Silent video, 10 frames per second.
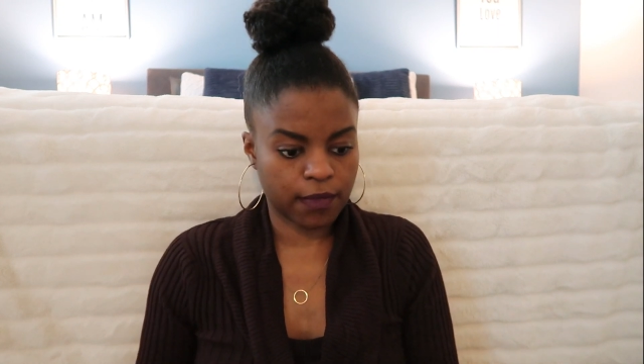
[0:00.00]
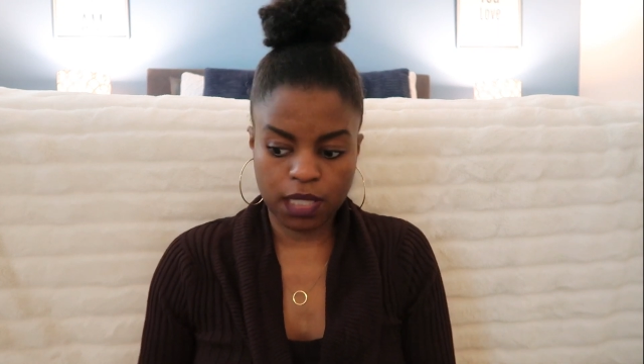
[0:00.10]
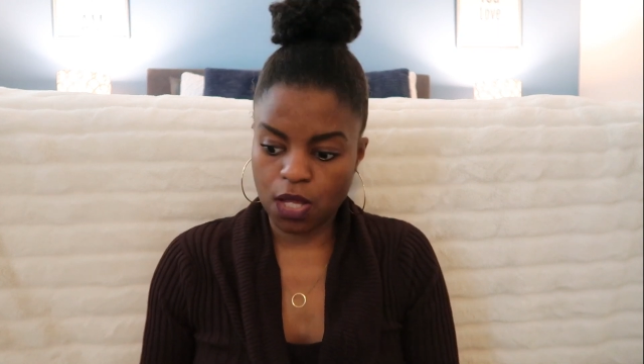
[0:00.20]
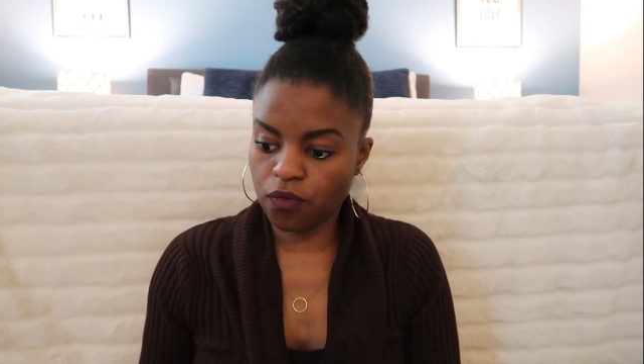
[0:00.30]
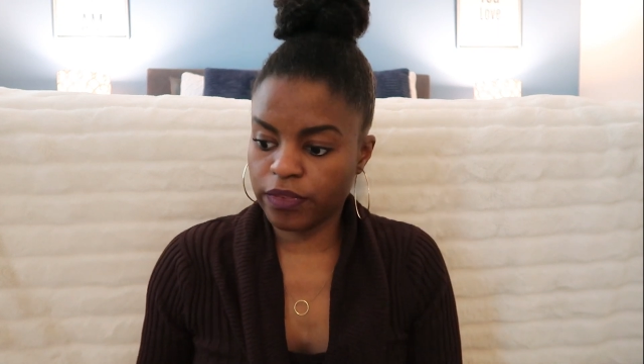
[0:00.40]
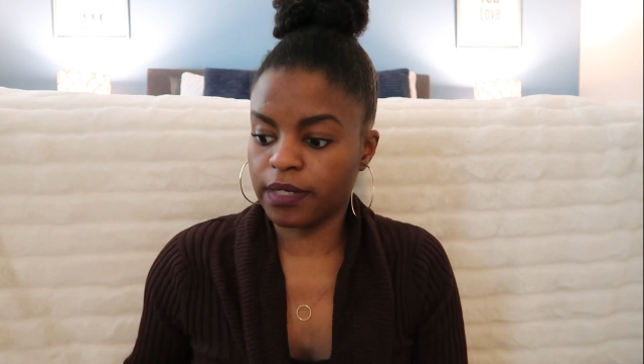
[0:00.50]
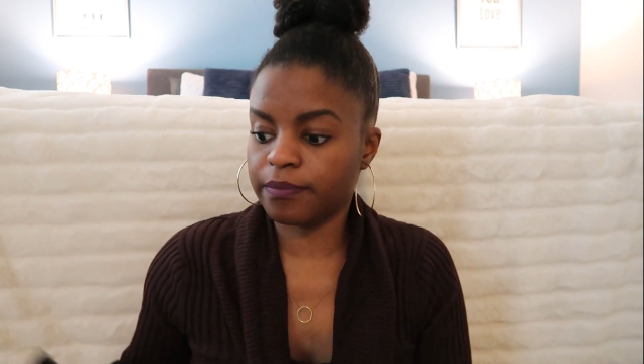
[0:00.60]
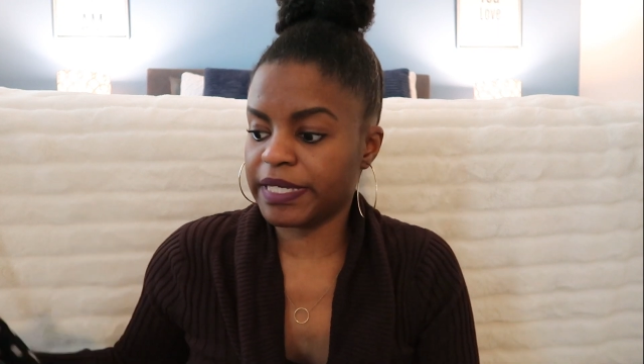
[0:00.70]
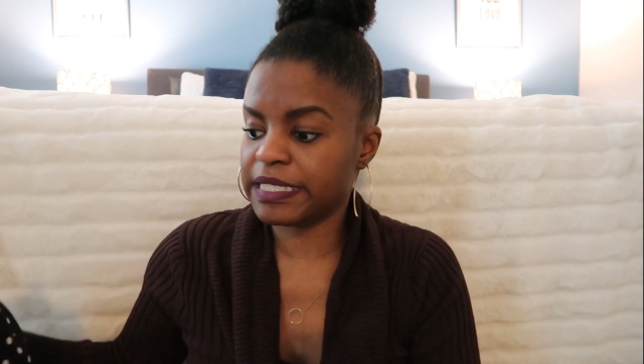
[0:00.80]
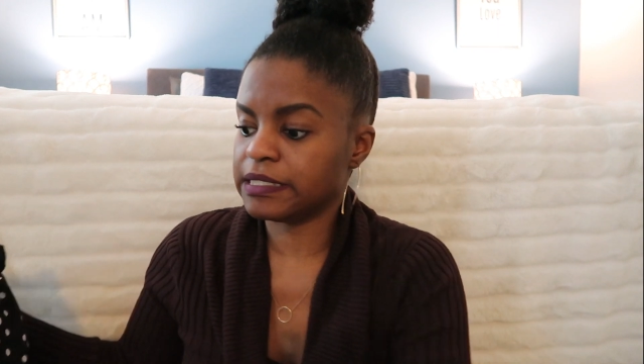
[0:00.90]

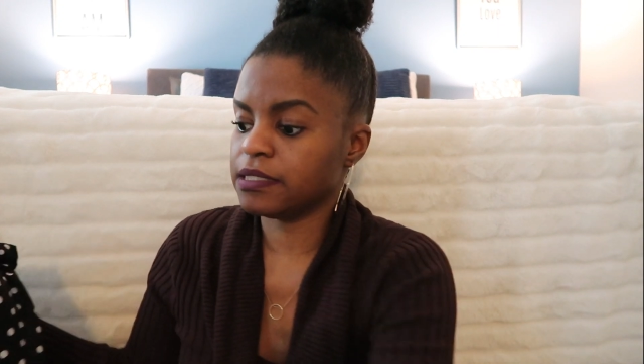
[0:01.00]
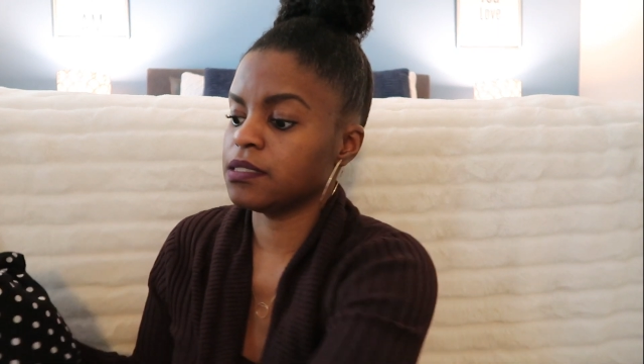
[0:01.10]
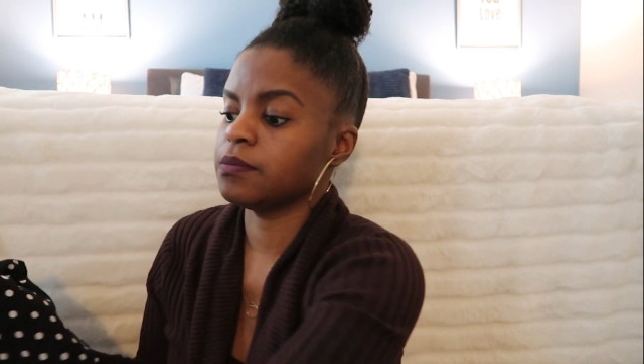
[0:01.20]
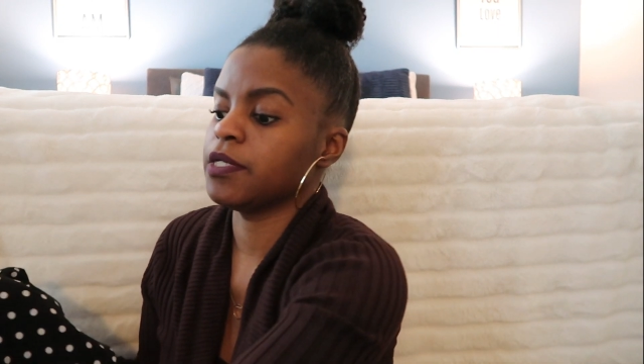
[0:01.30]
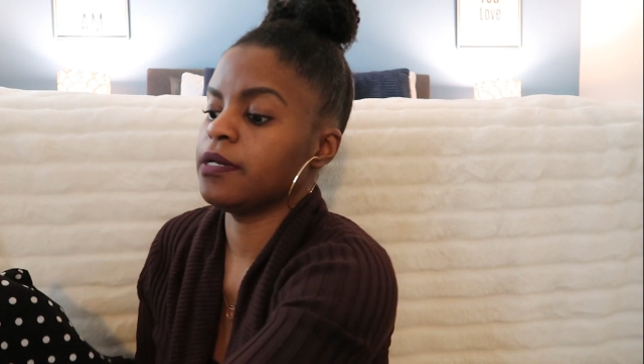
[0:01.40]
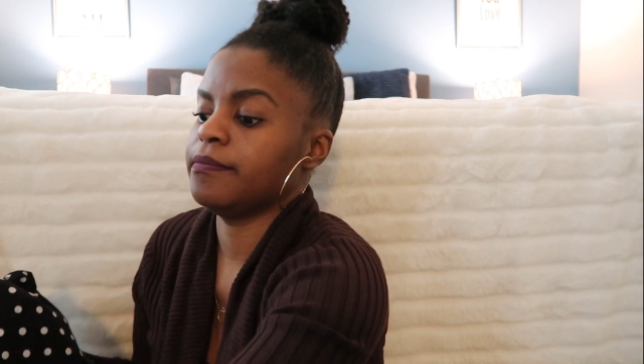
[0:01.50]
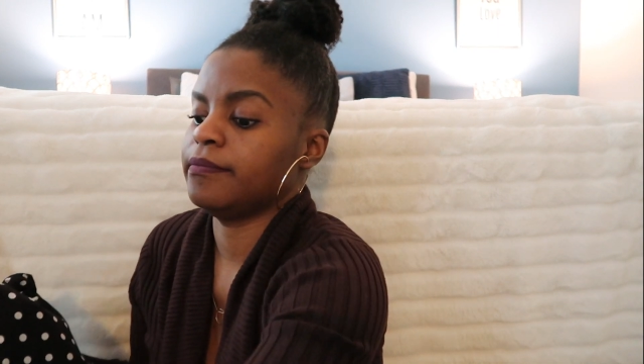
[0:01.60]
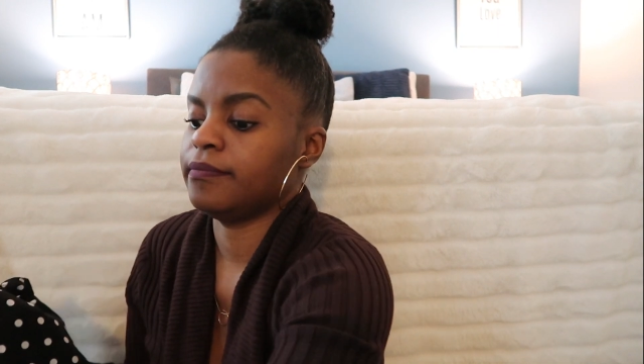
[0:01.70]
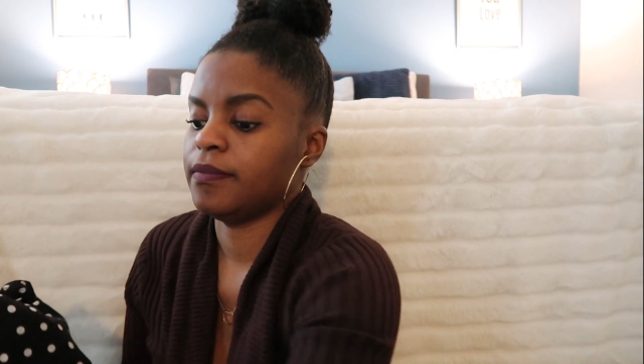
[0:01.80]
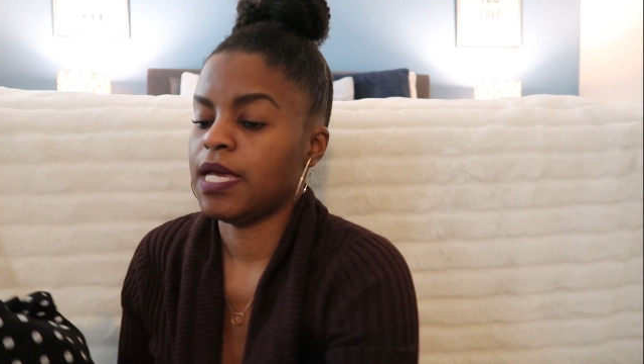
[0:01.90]
clothing pieces, but
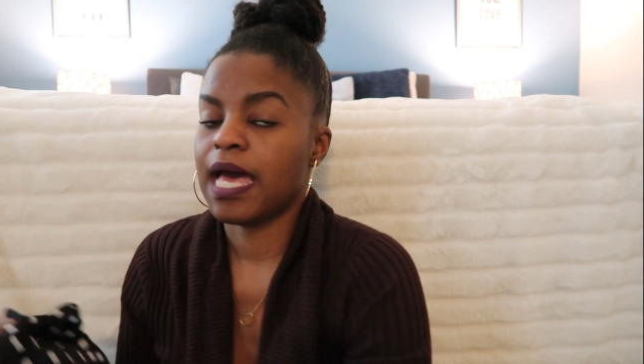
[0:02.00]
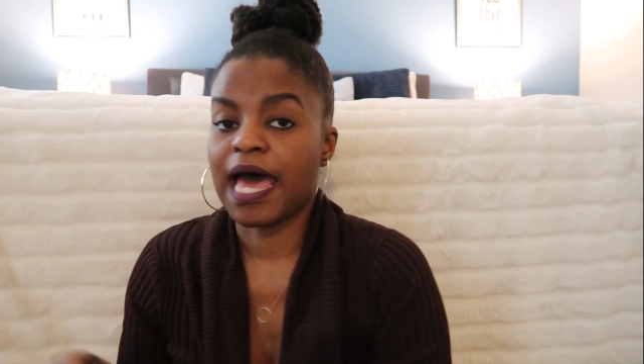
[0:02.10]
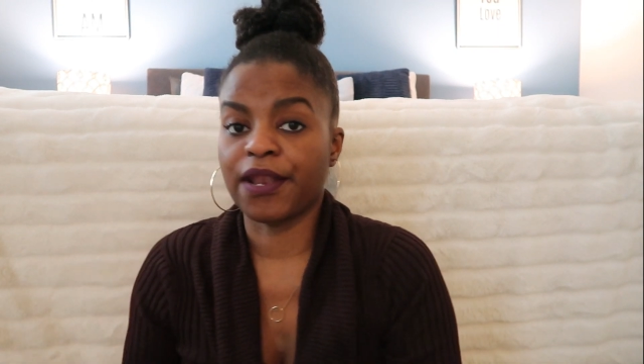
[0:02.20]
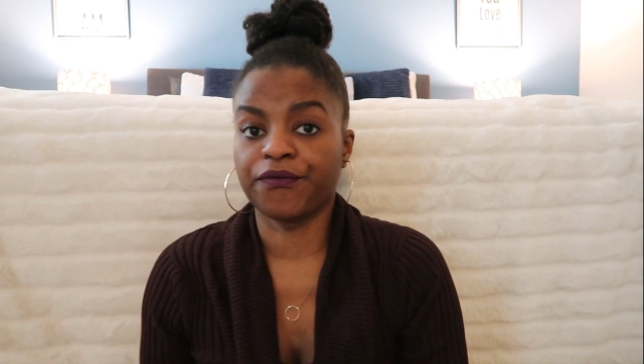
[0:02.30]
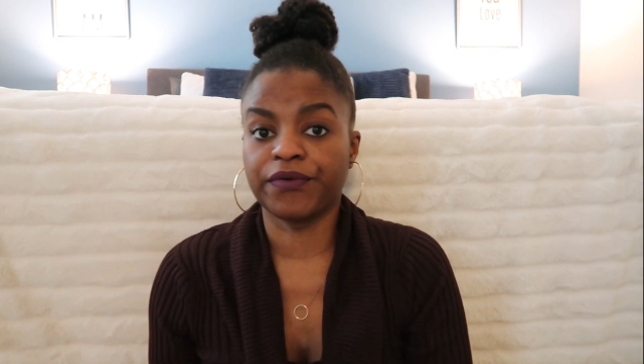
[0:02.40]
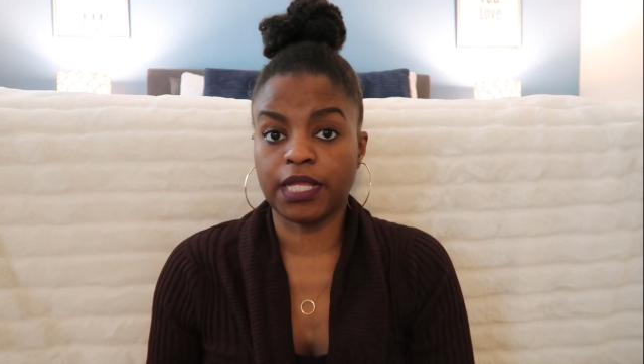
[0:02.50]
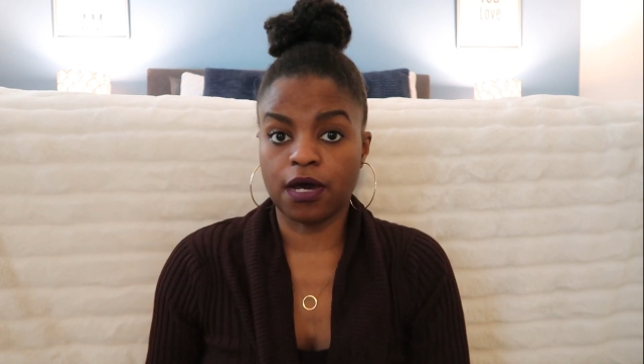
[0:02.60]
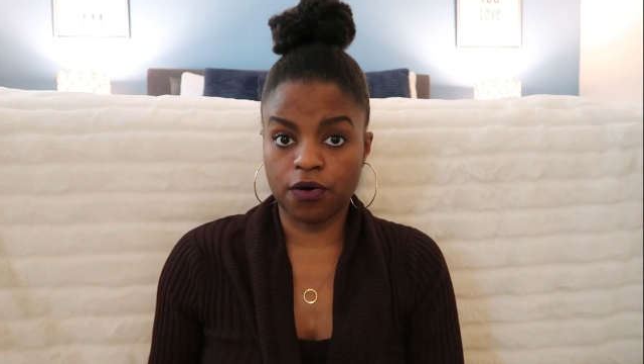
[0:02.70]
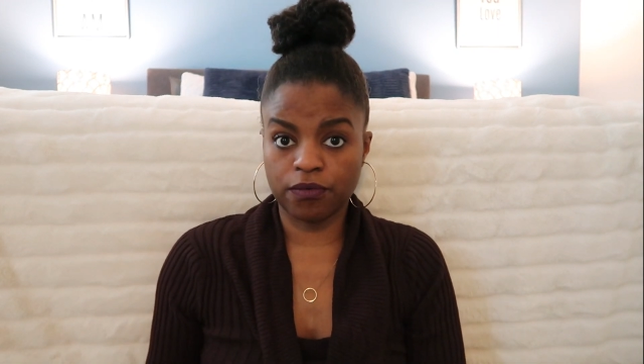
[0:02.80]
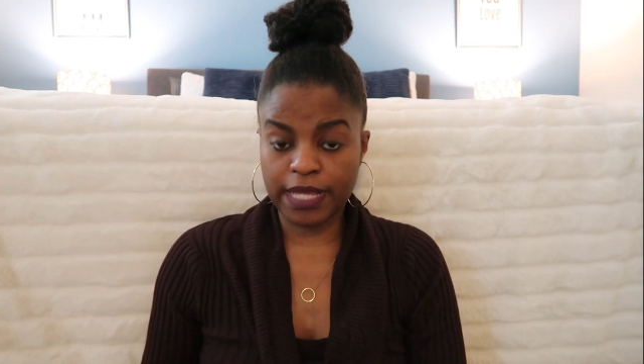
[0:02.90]
I don't really
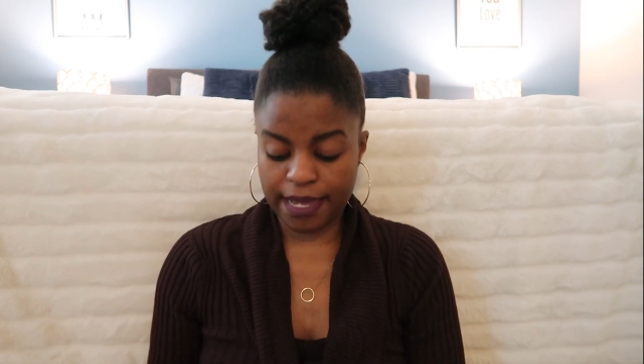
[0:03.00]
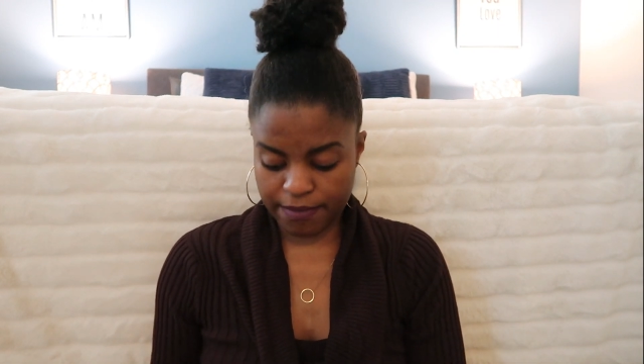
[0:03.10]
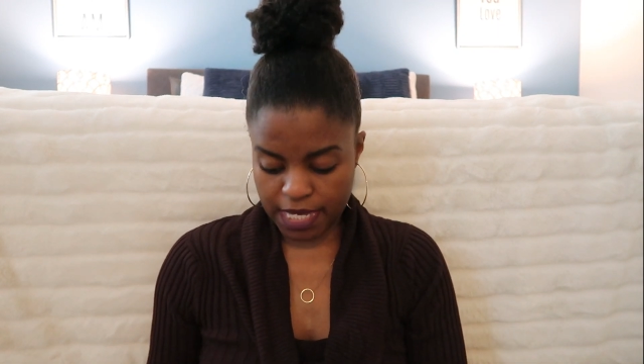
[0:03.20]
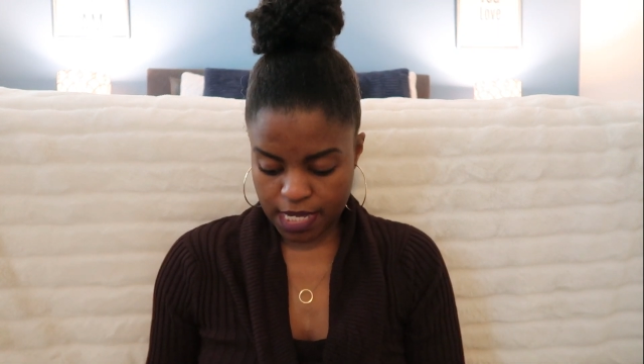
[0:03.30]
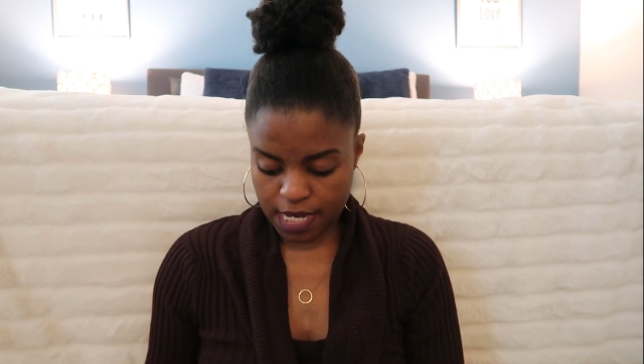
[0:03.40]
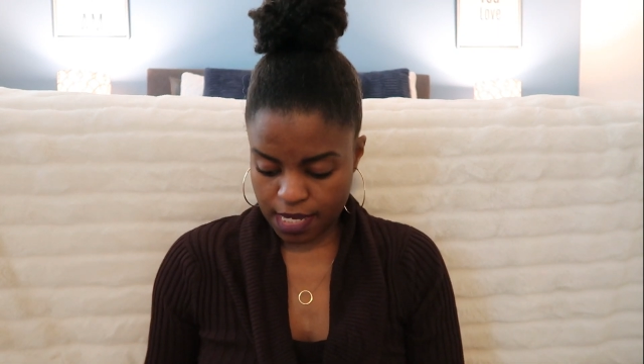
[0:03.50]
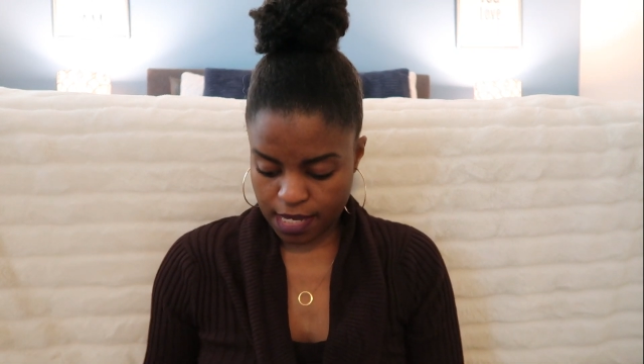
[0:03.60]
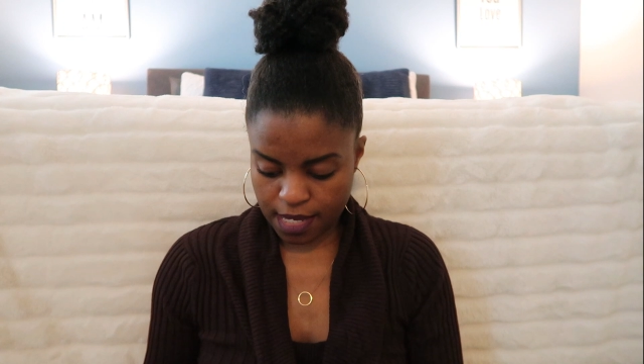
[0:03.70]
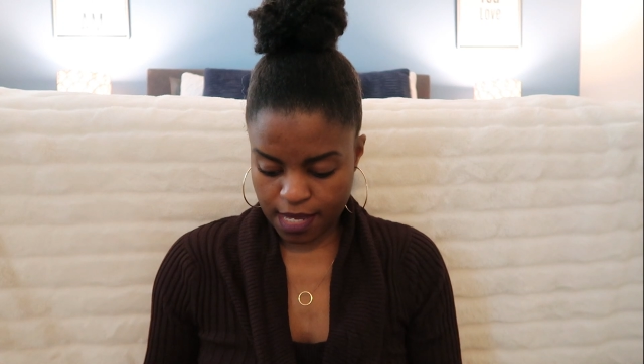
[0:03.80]
own that many.